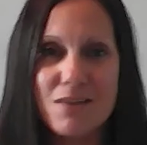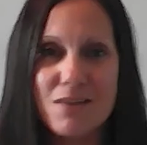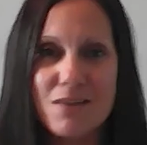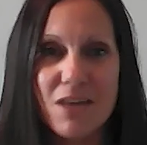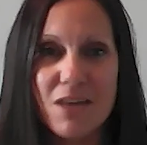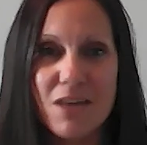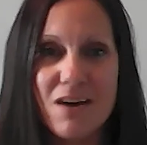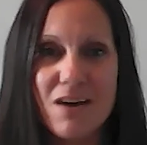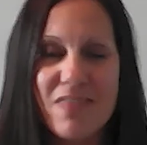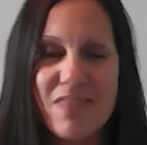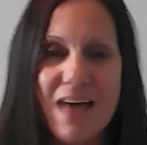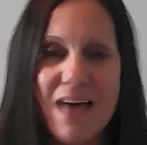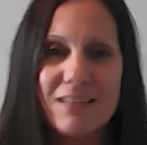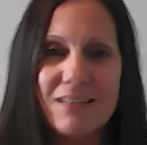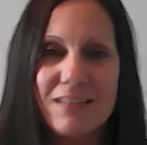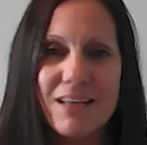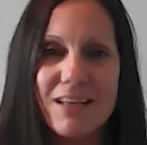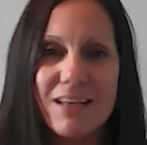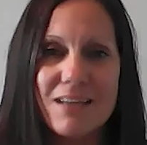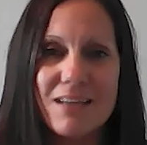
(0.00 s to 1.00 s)
click on
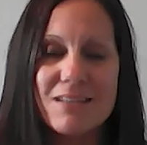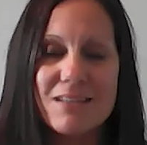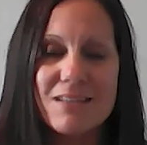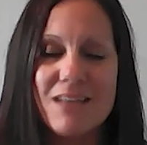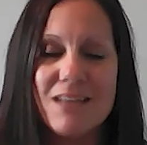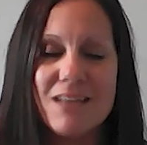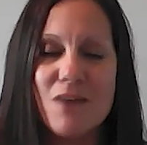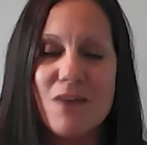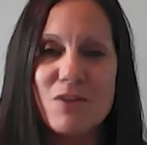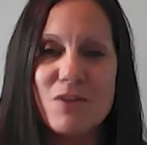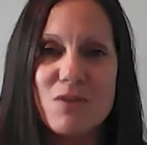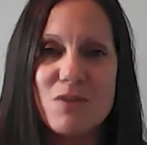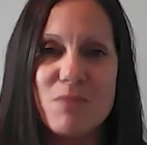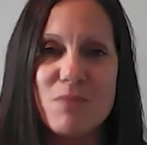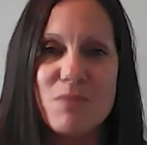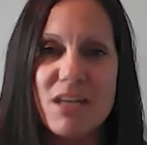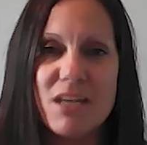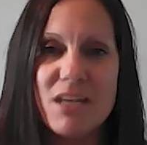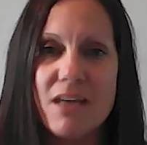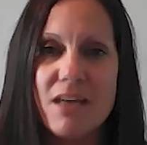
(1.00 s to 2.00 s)
that link to download the
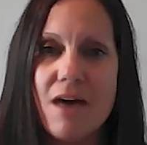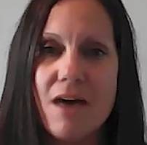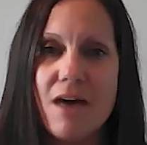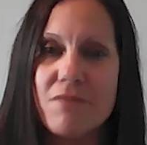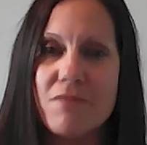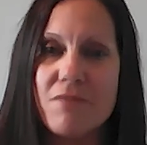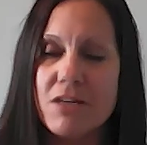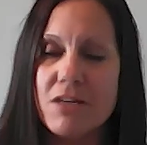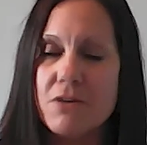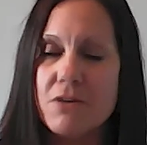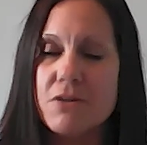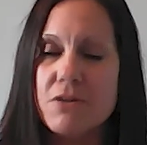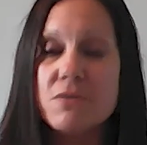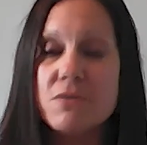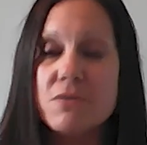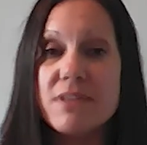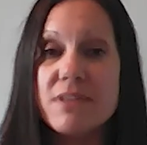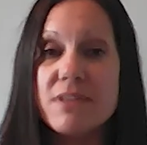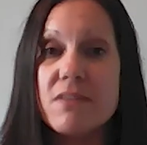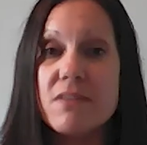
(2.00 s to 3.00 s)
PDF and you're
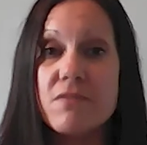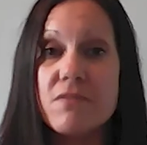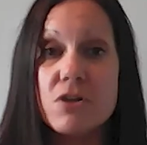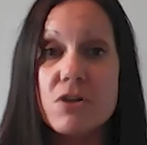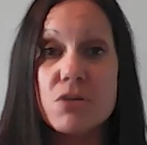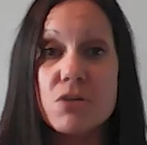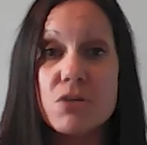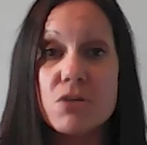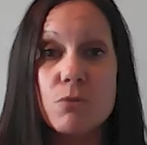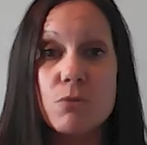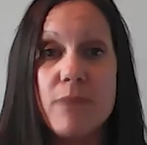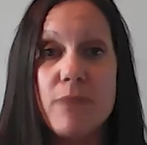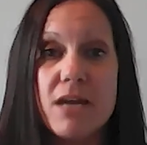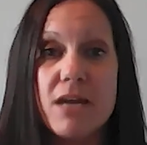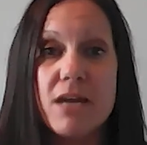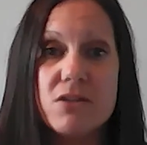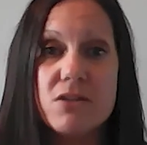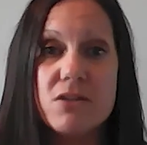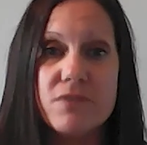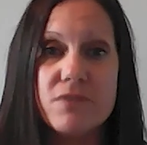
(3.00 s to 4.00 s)
using the virtual
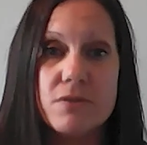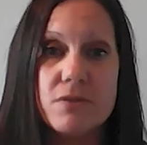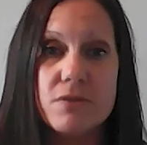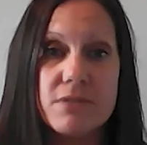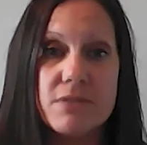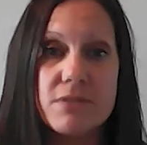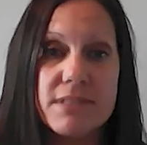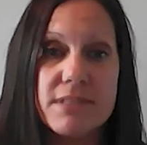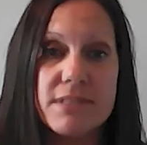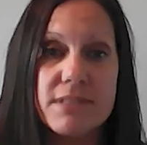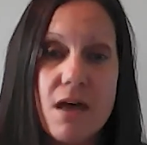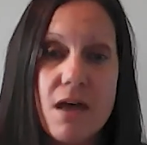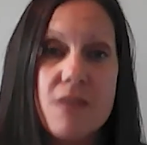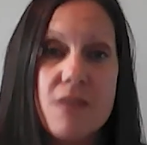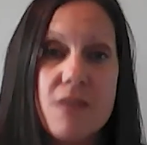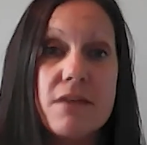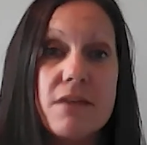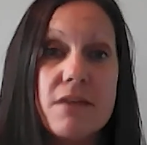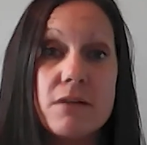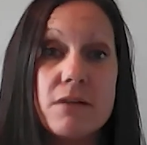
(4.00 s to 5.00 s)
page views,
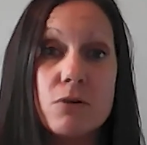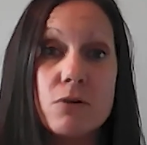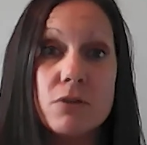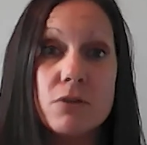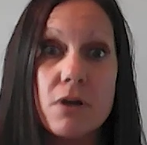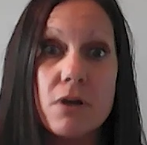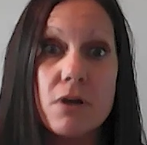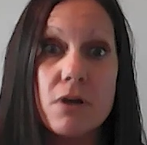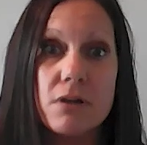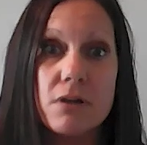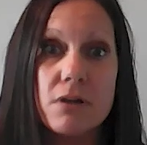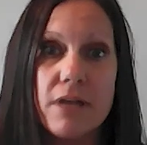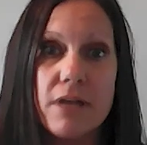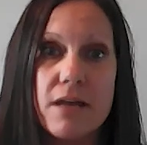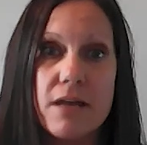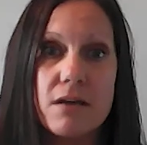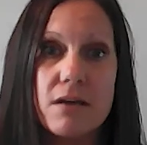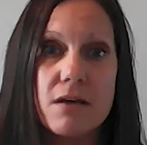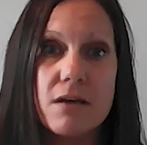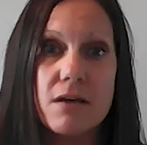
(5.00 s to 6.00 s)
then it'll look
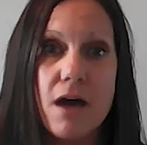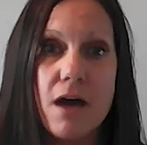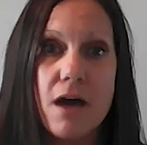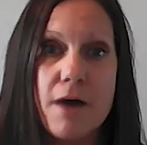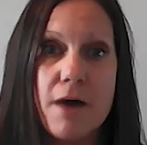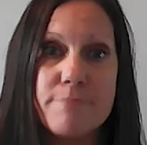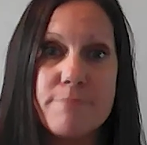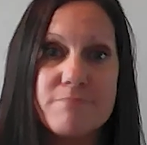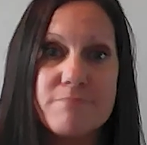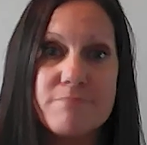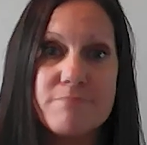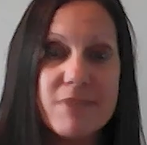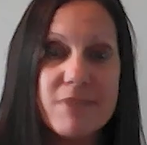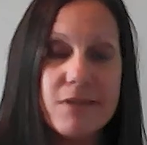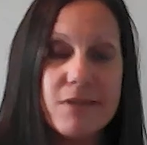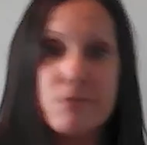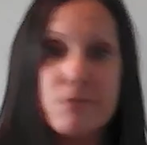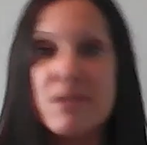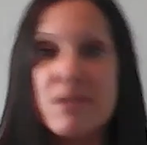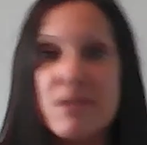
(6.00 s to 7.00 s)
like,
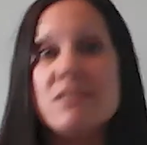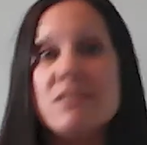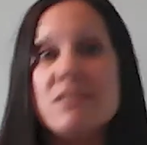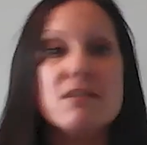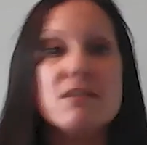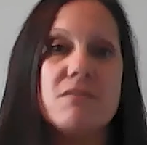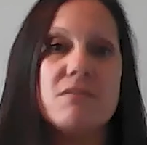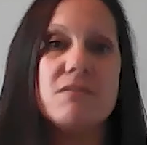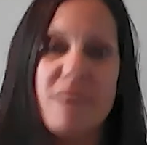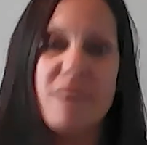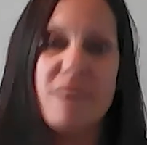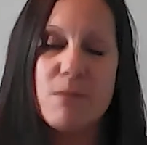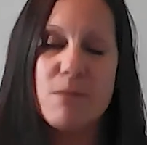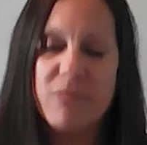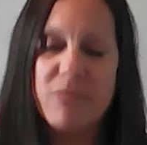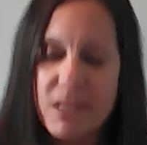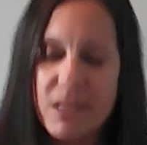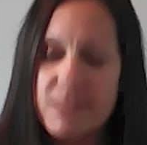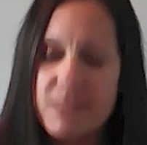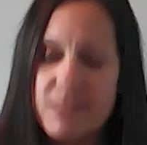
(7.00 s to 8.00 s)
they
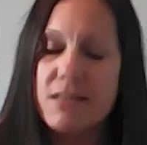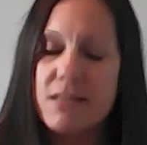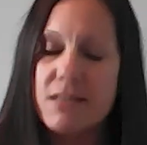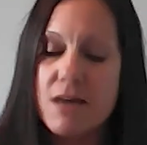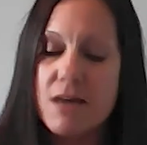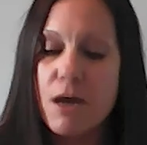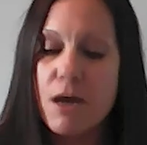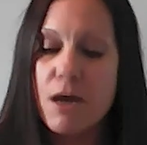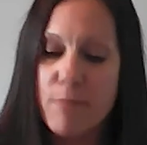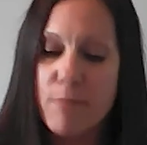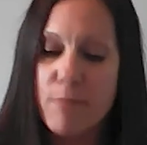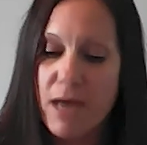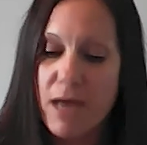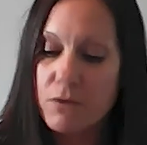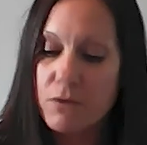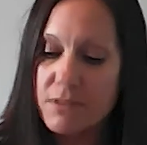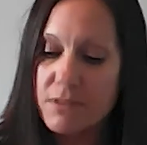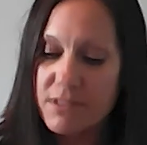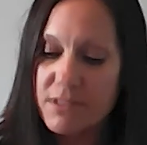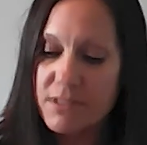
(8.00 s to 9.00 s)
did not
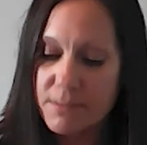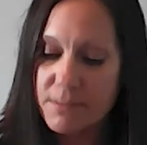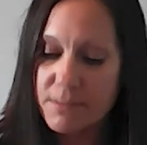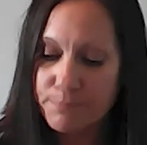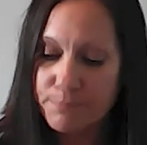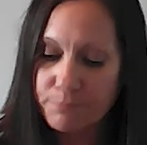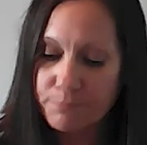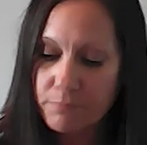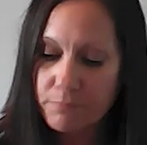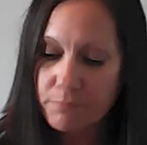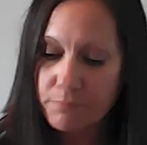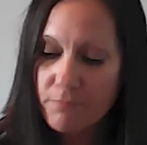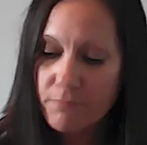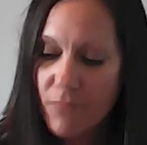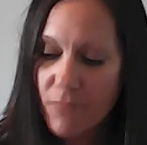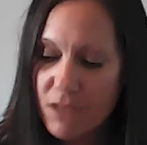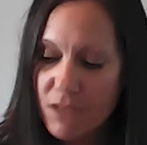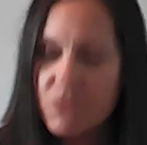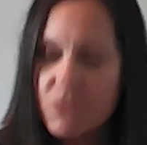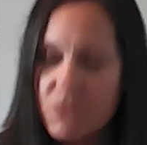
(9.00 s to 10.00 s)
bounce.
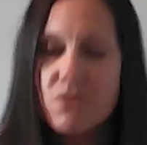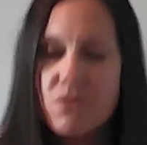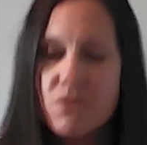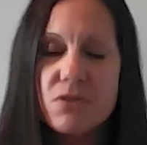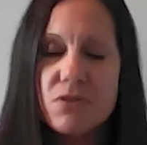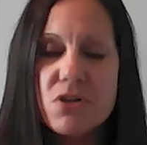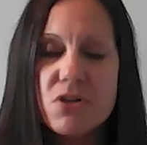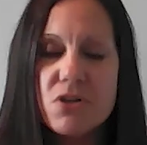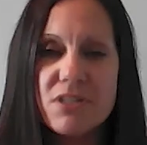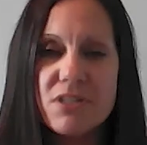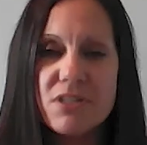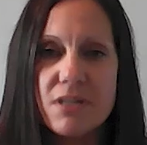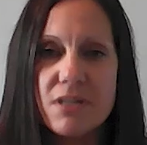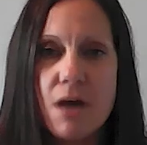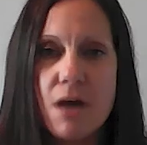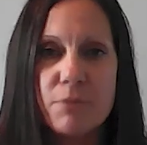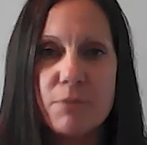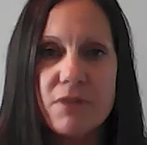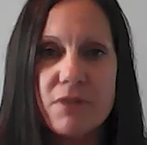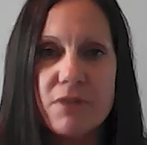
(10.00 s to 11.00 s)
So those are just a
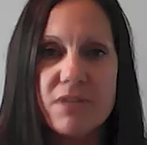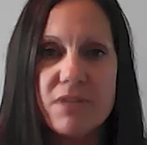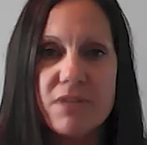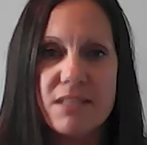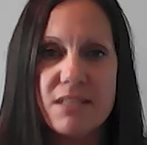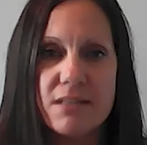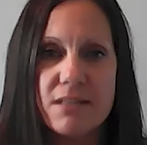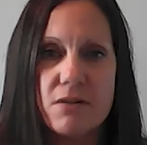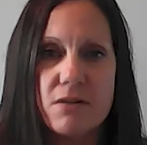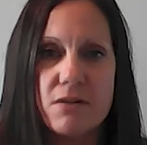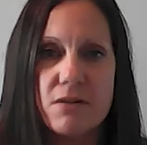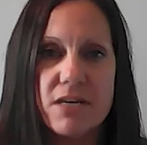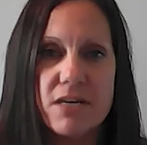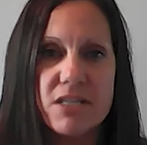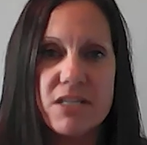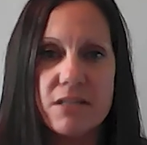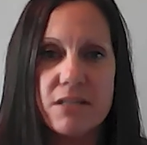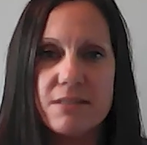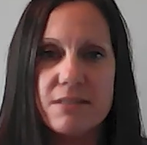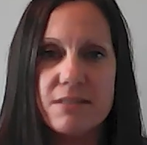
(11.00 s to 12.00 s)
couple of
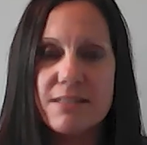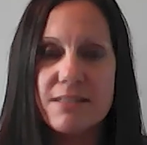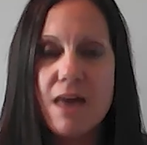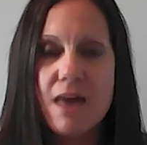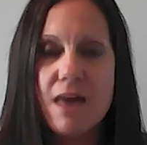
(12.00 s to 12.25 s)
considerations.